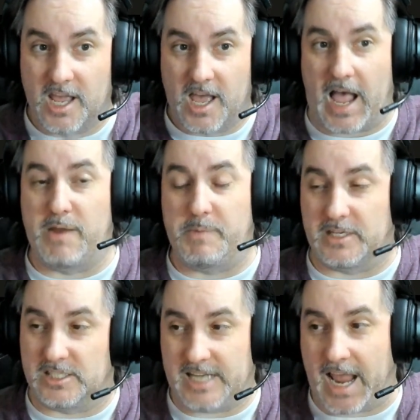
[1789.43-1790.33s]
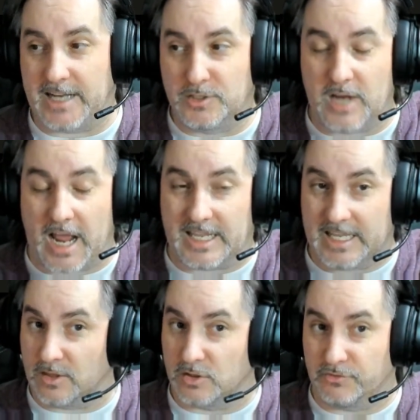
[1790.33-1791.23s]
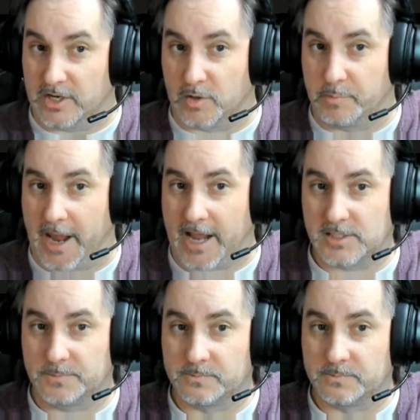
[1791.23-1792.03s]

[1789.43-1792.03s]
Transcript: I would have been sad to not get those vehicle packs.